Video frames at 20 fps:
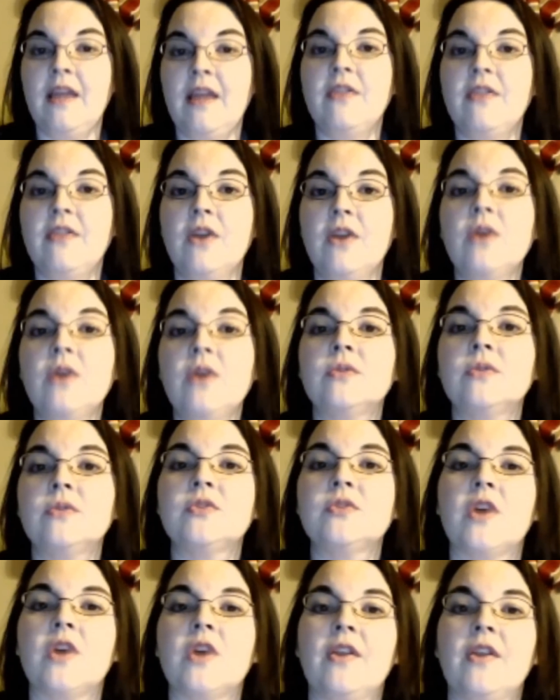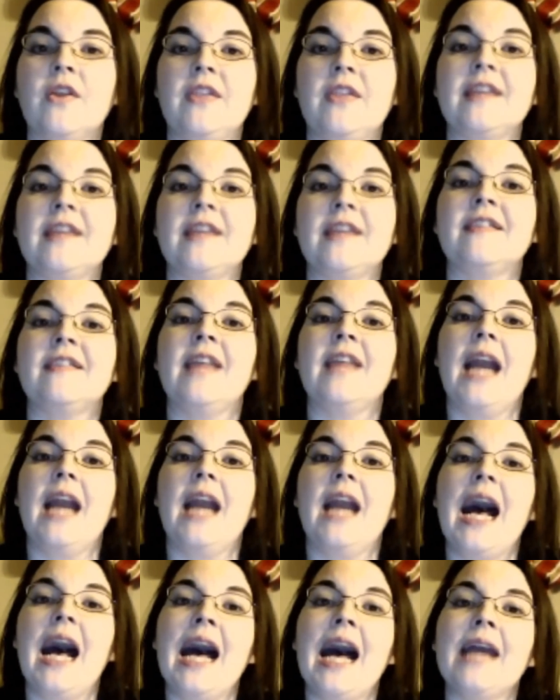Those are things that
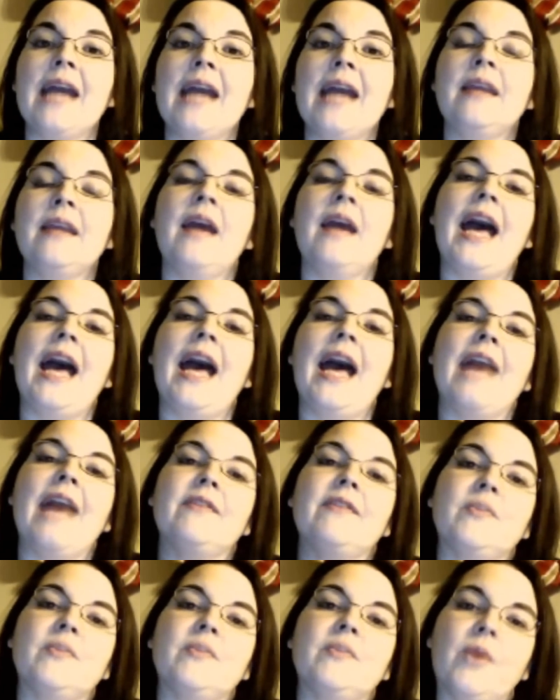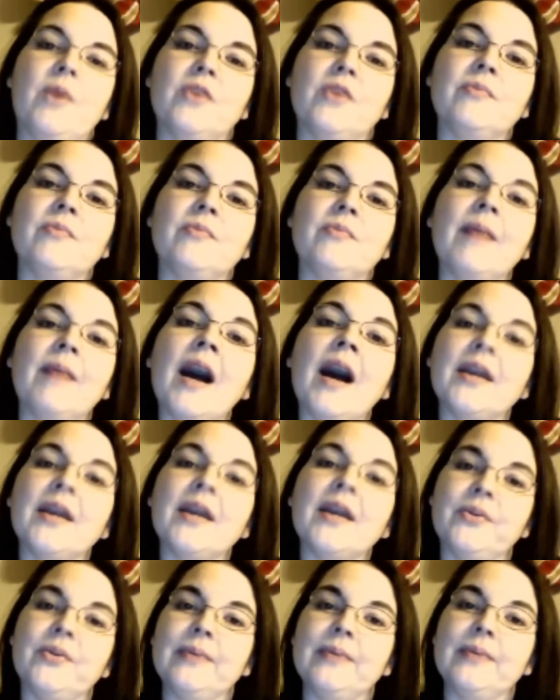I have as part of my
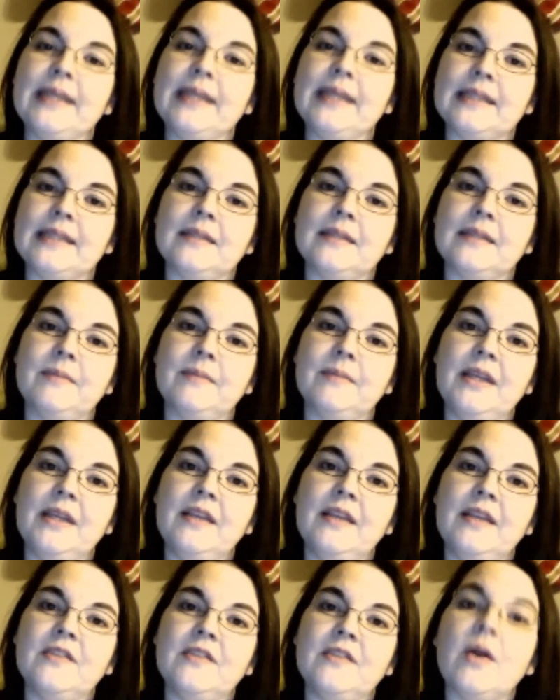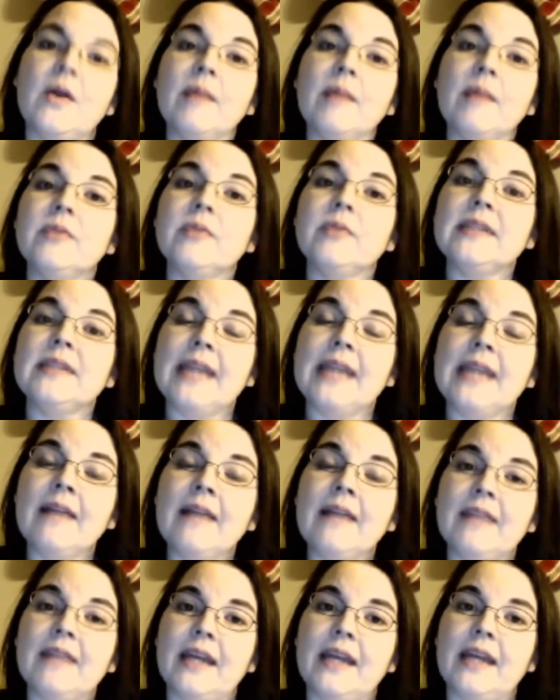curriculum. So I'm going to count
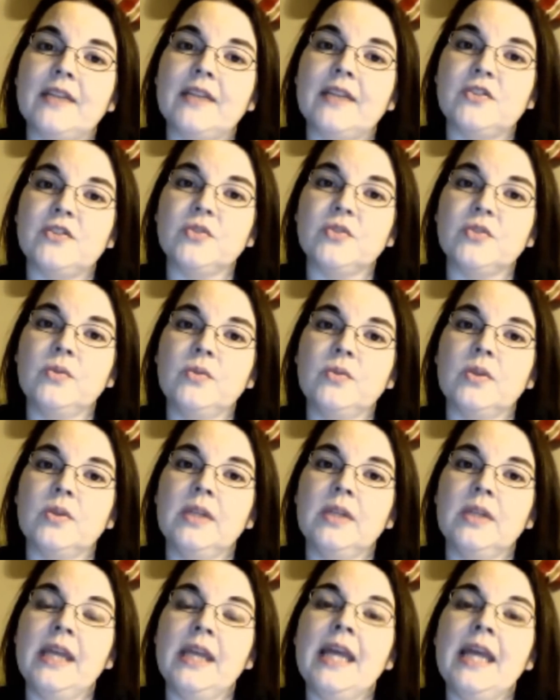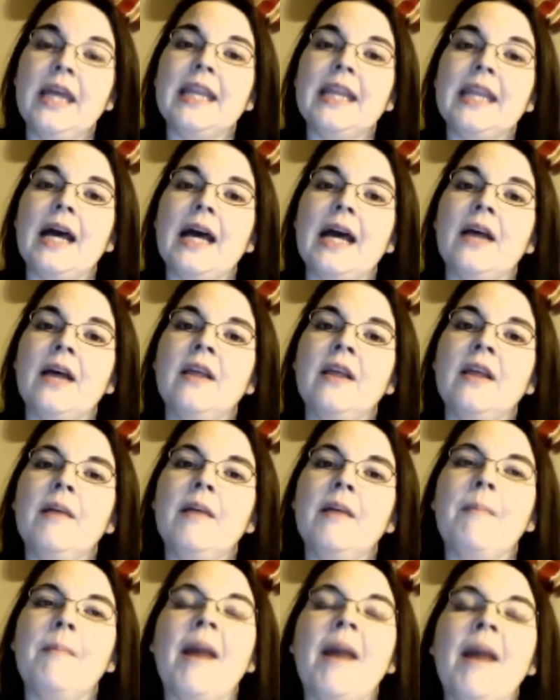that as school. Now,
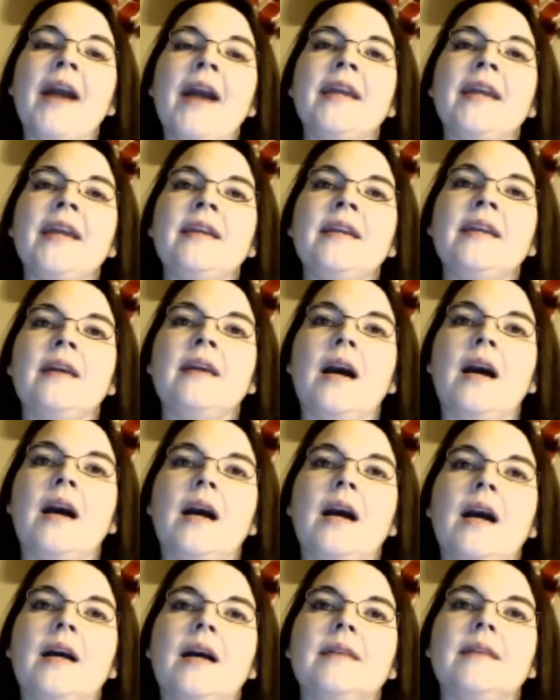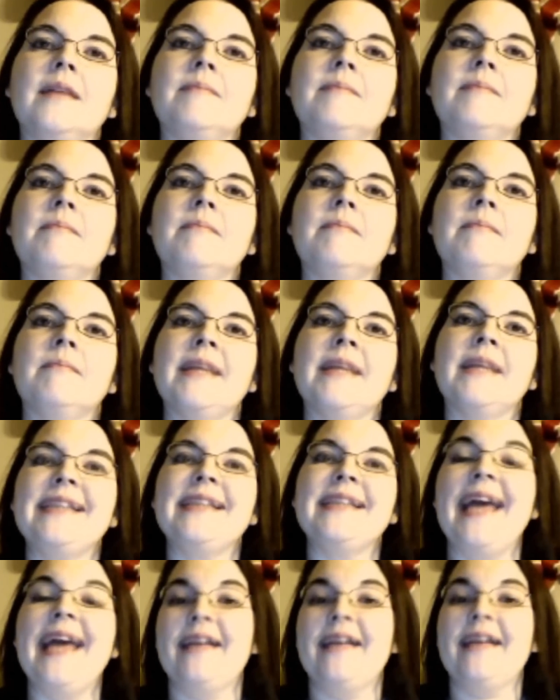my
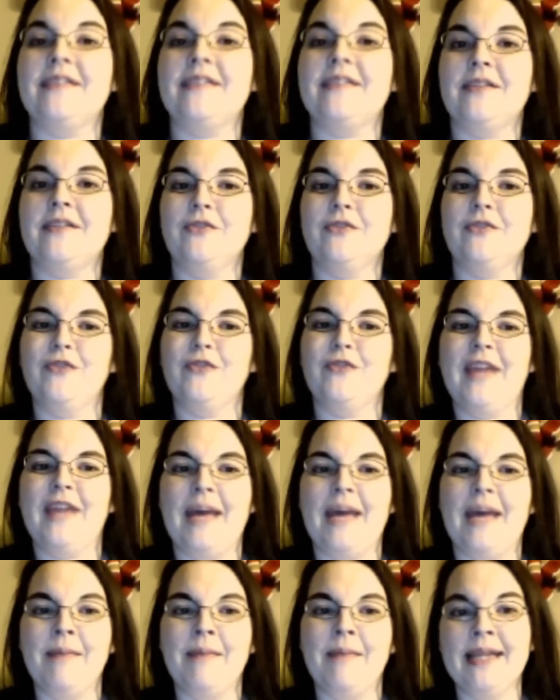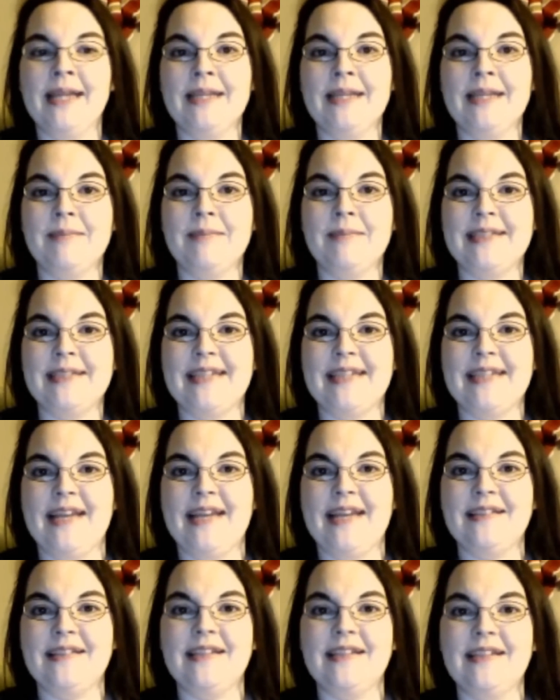test for that, my litmus
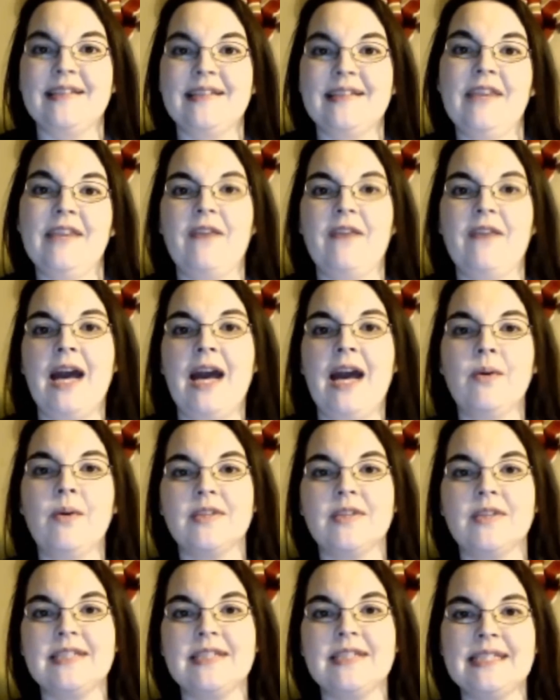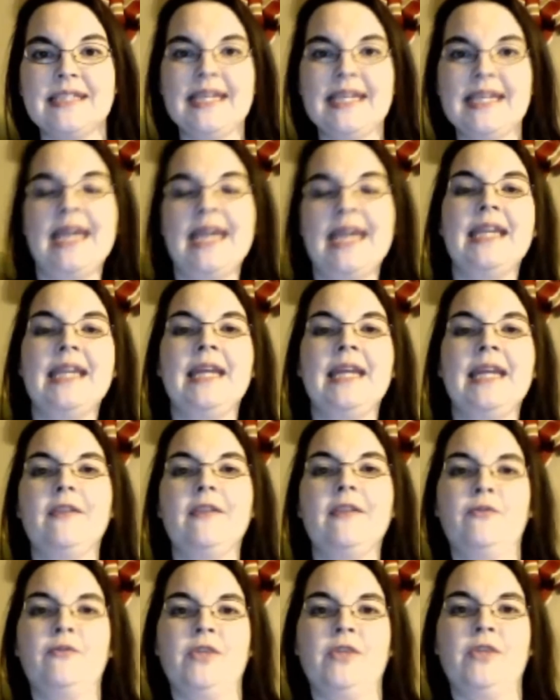test is if I were standing at
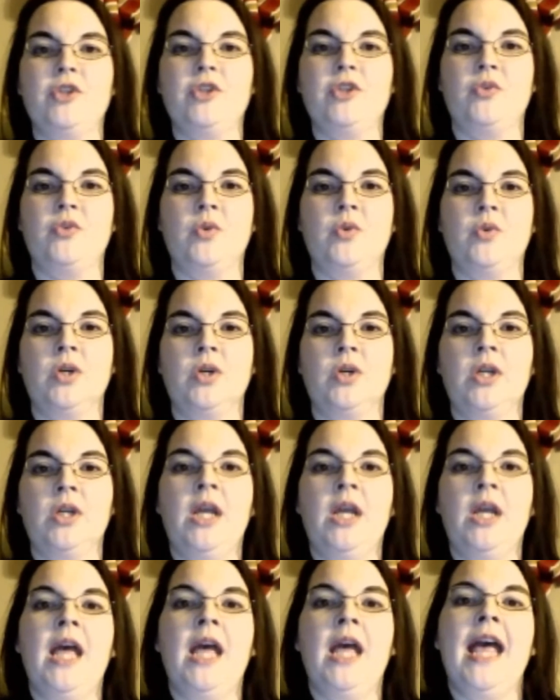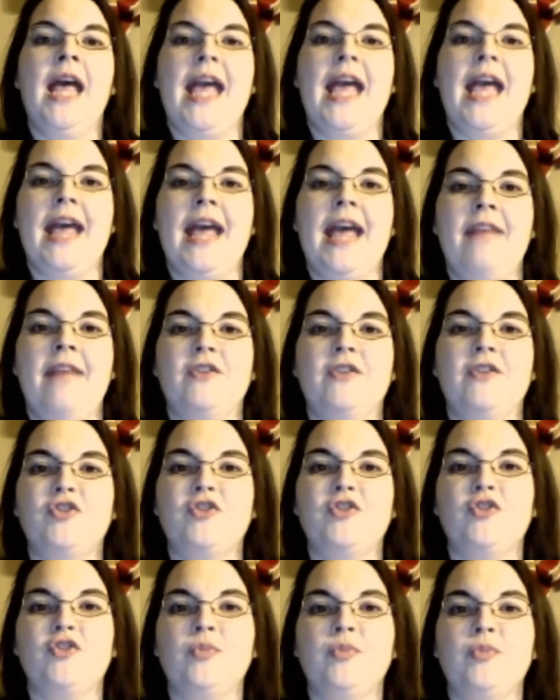the front door And the
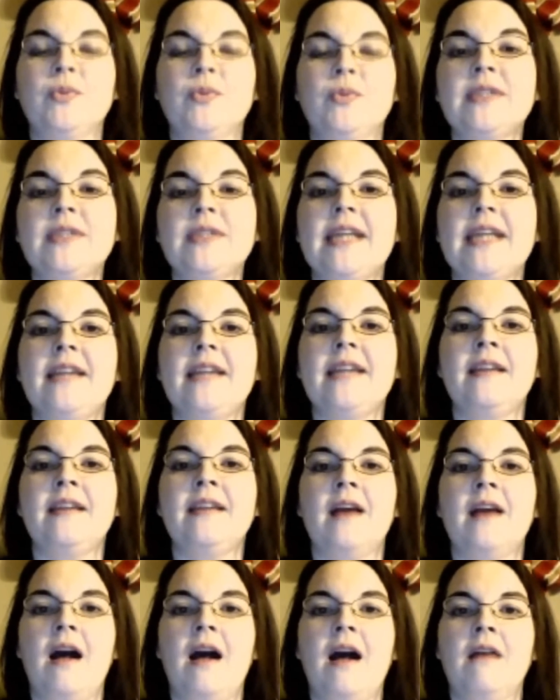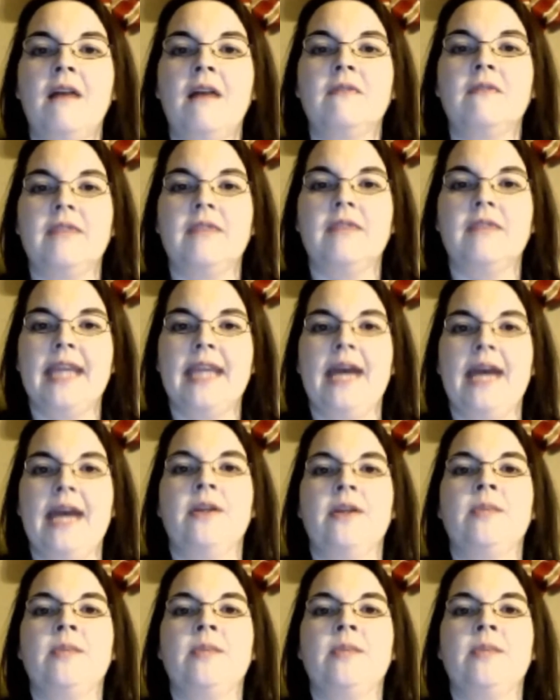superintendent of the county